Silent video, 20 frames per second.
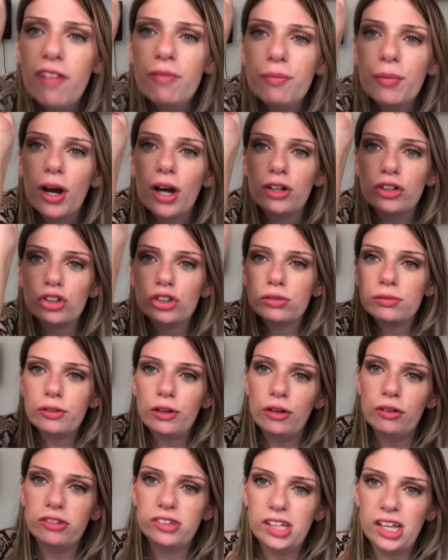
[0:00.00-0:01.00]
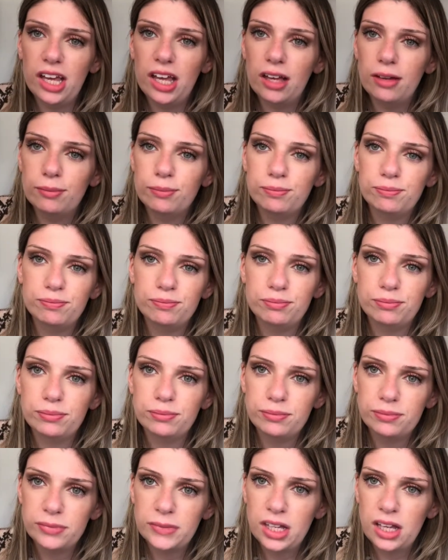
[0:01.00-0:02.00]
brush. Couldn't see it.
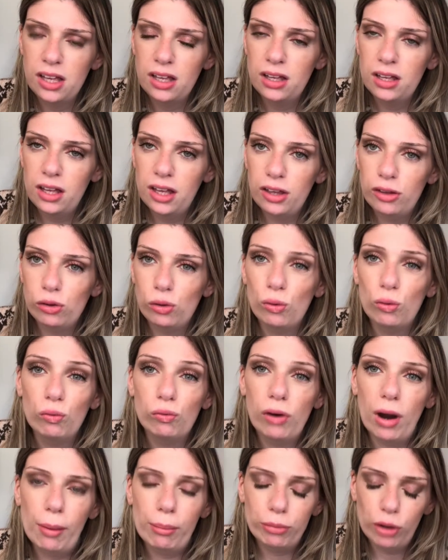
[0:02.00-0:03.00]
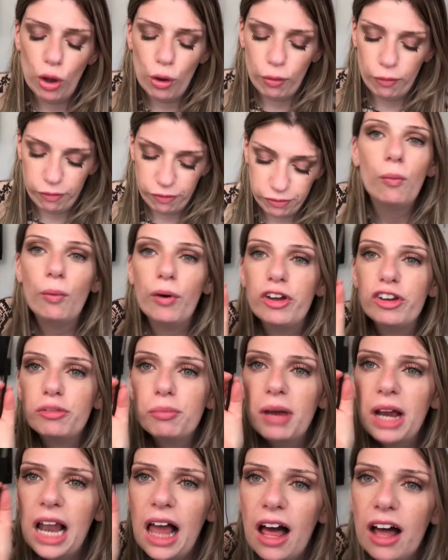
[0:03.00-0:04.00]
It's all rubbed off. Wish
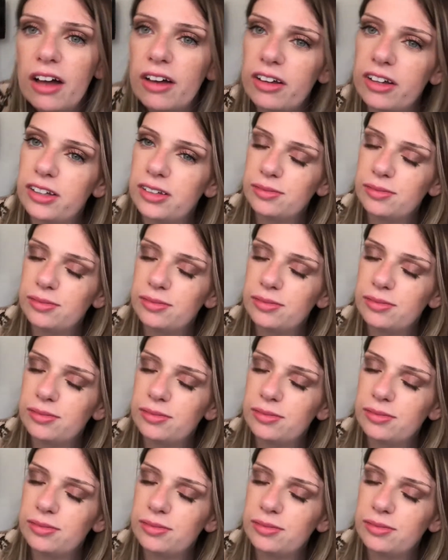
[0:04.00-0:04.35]
me luck.